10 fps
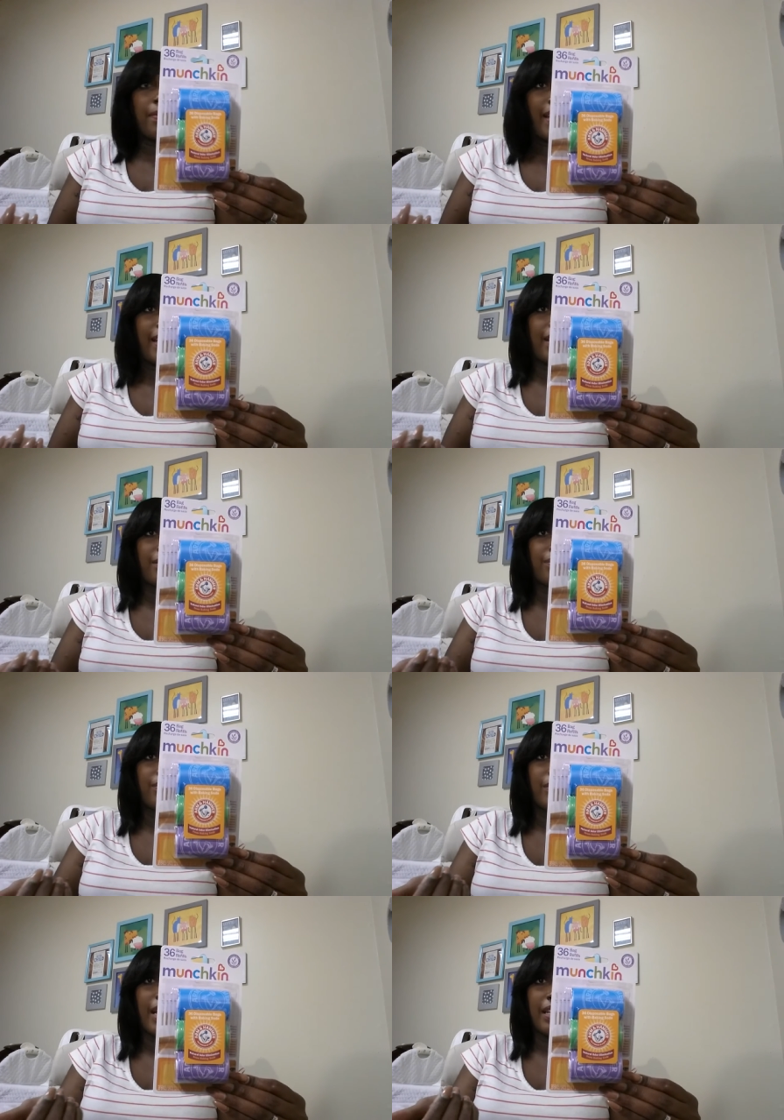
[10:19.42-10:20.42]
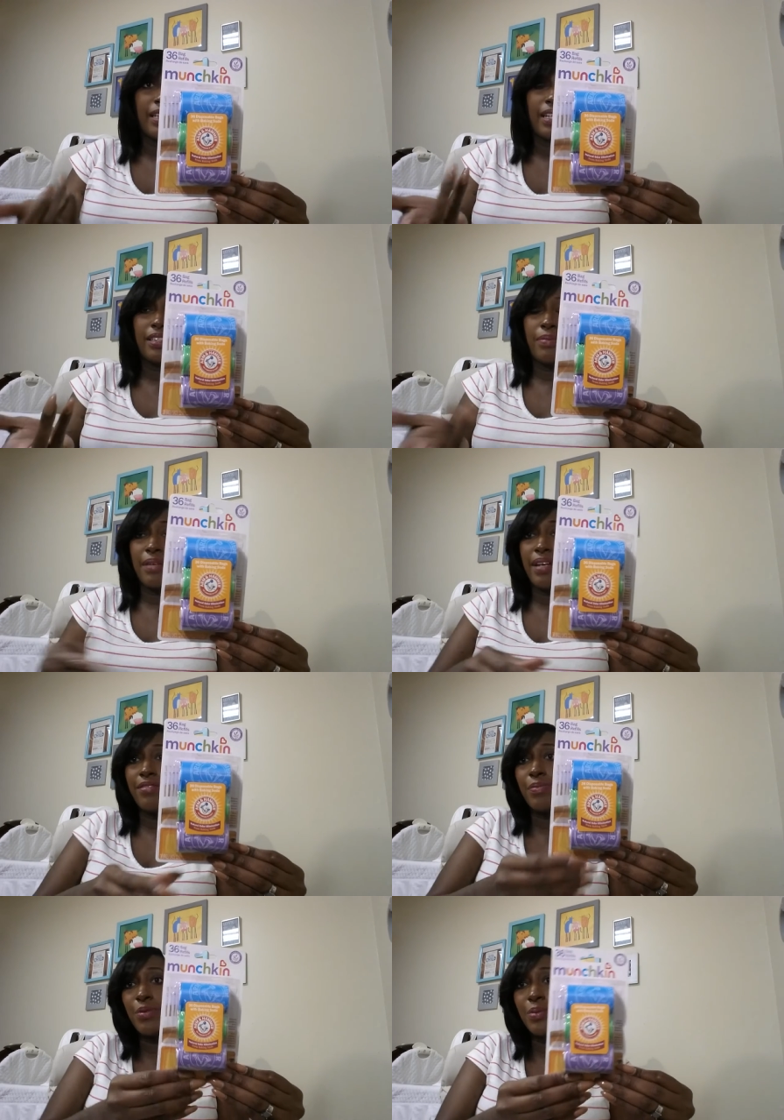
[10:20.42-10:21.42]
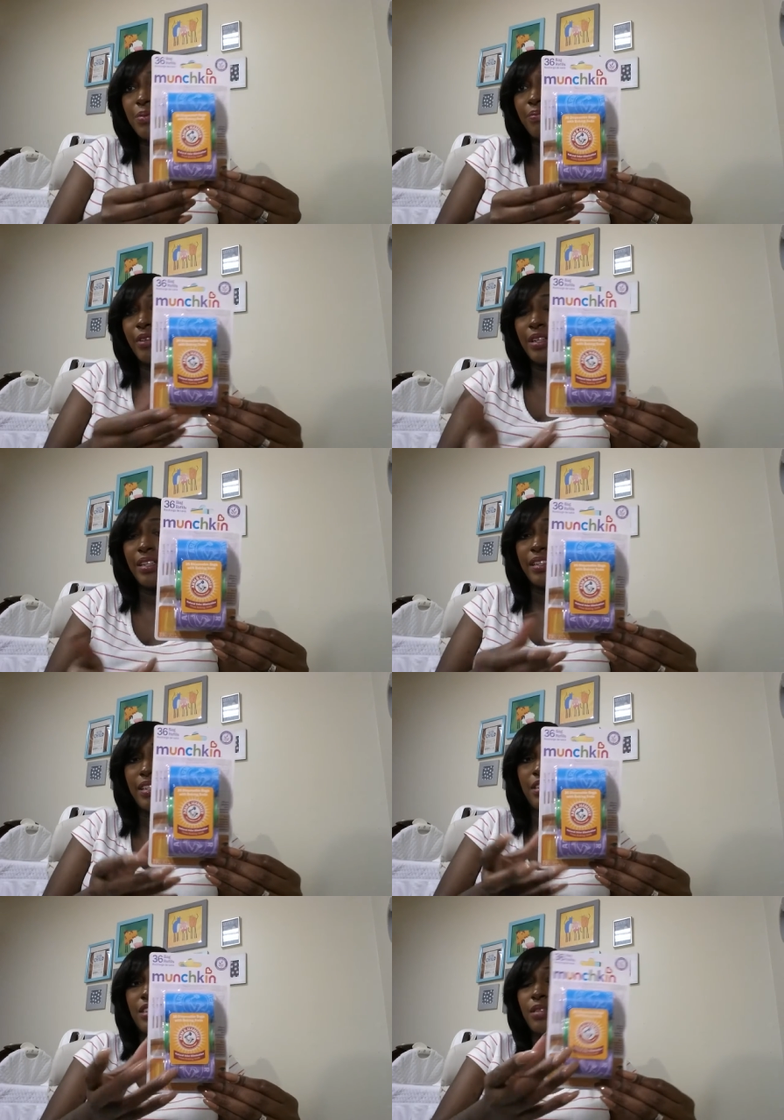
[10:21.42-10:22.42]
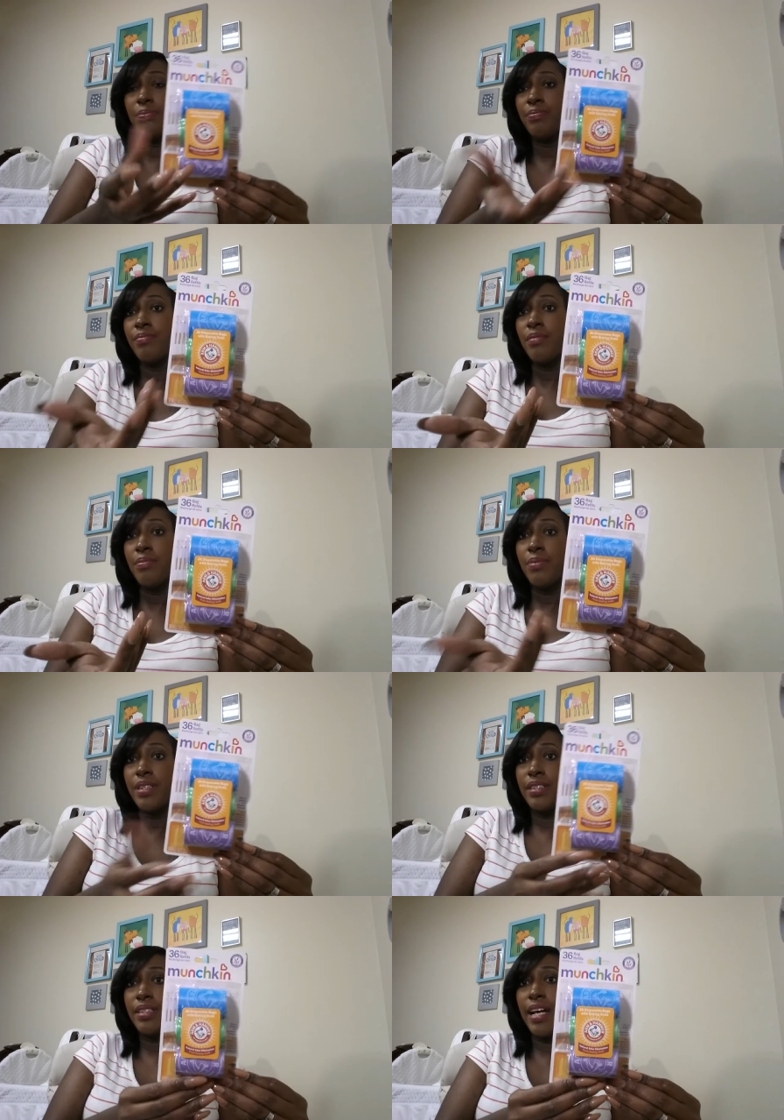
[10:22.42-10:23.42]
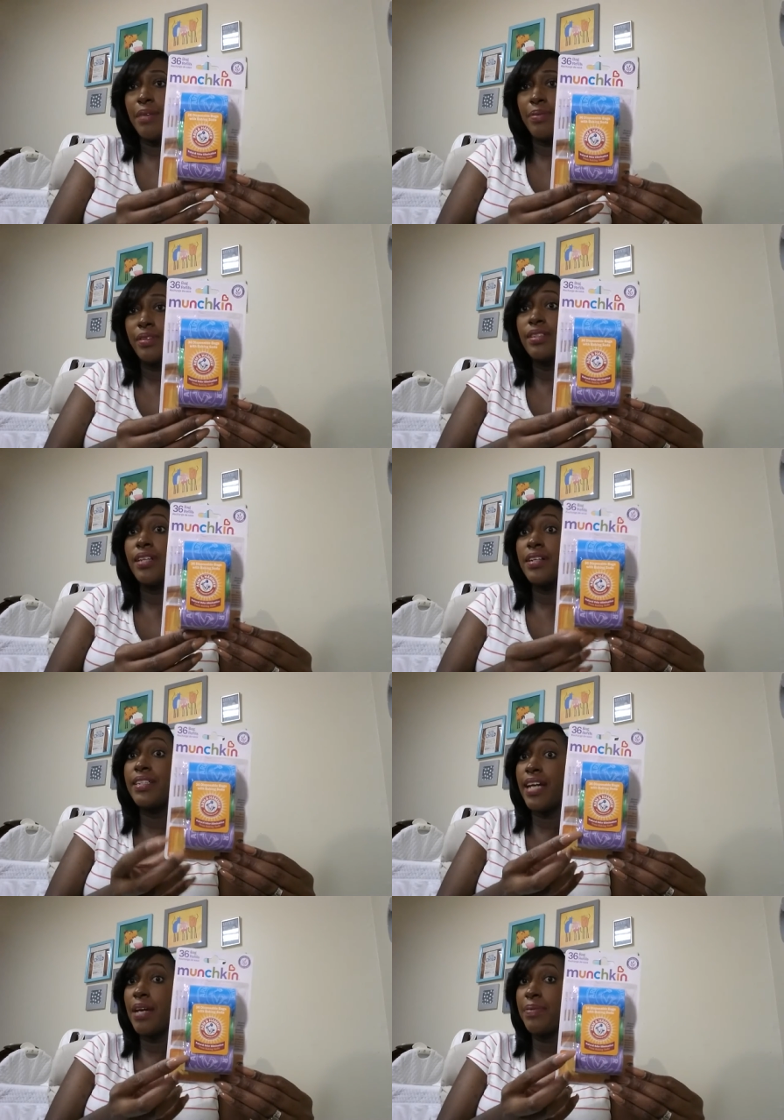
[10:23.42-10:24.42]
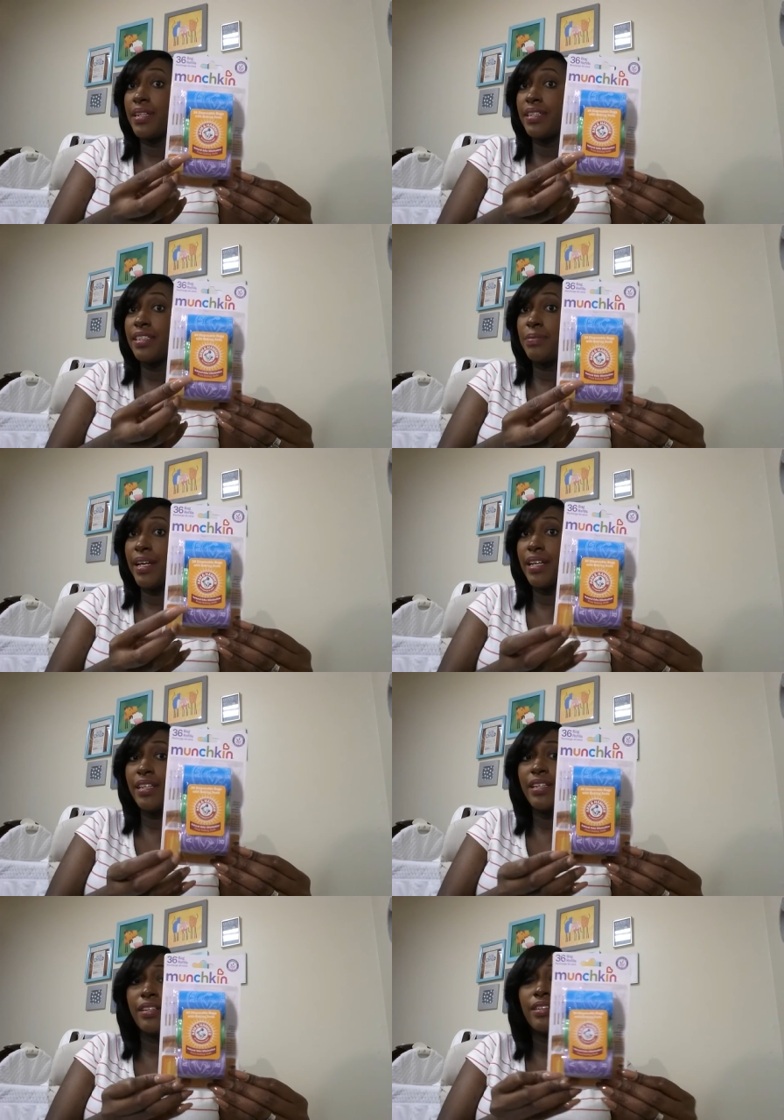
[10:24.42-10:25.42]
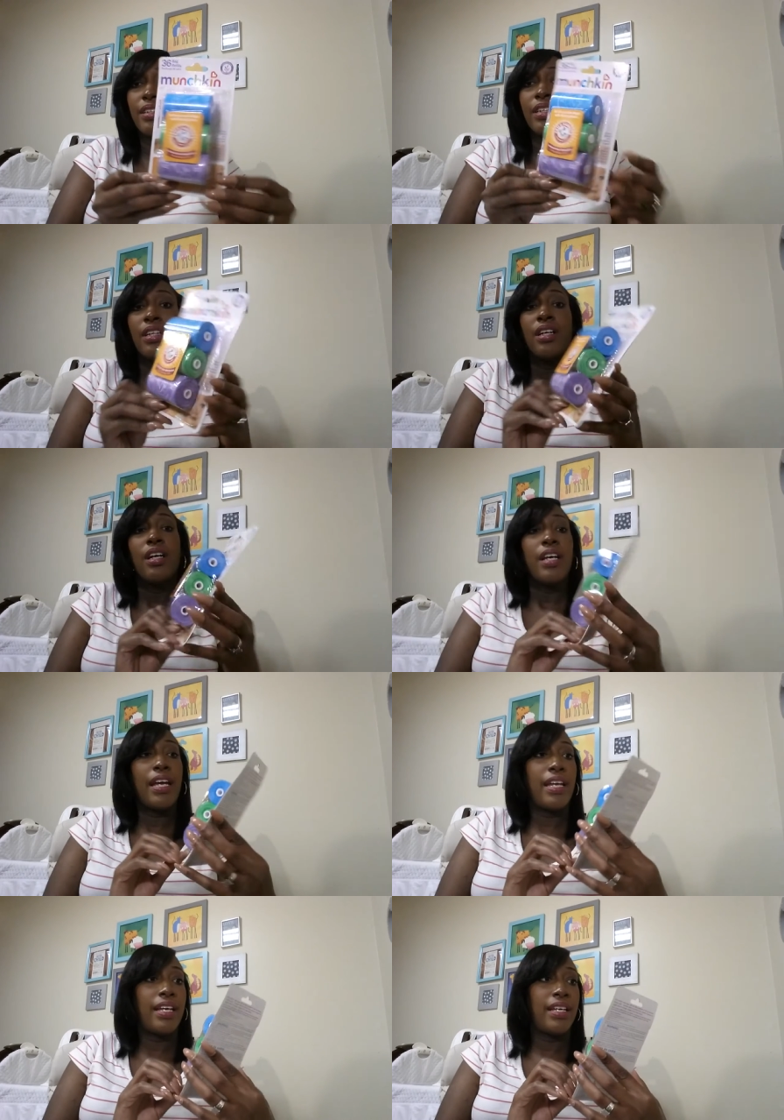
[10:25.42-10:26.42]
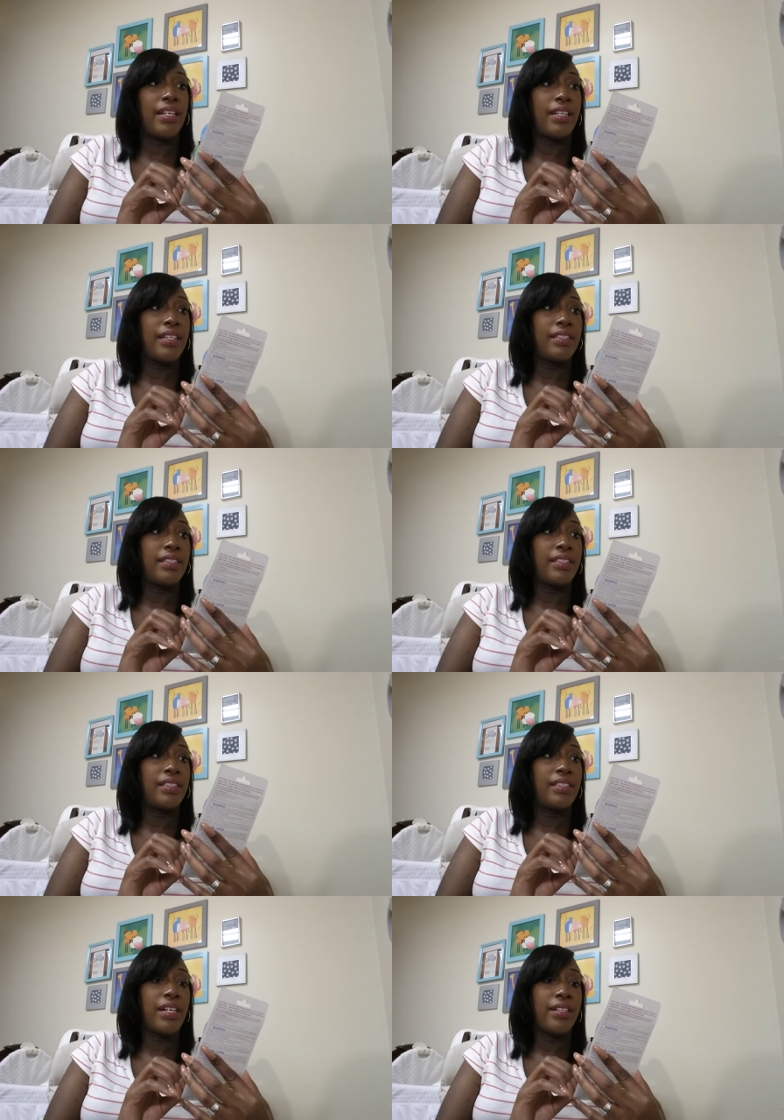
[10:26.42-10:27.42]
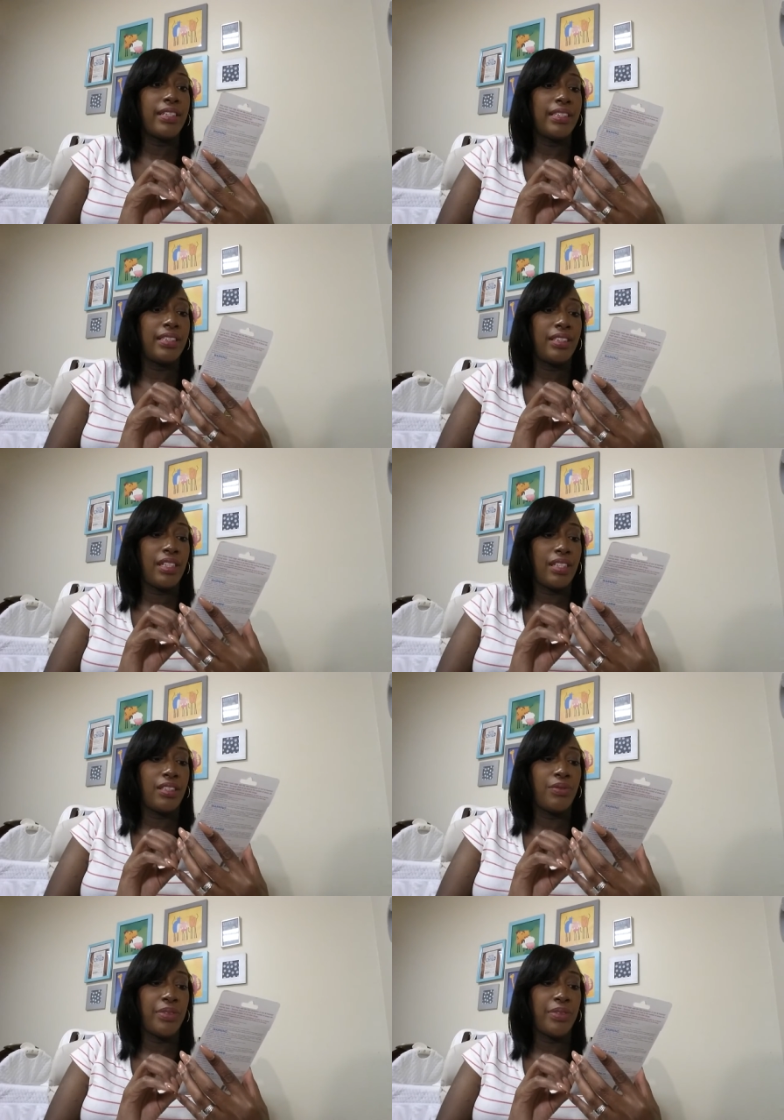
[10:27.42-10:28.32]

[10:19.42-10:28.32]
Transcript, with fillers: bag, like in case the baby have a boo boo or anything, you just put the diaper, the dirty diaper, in this bag here, and it's 36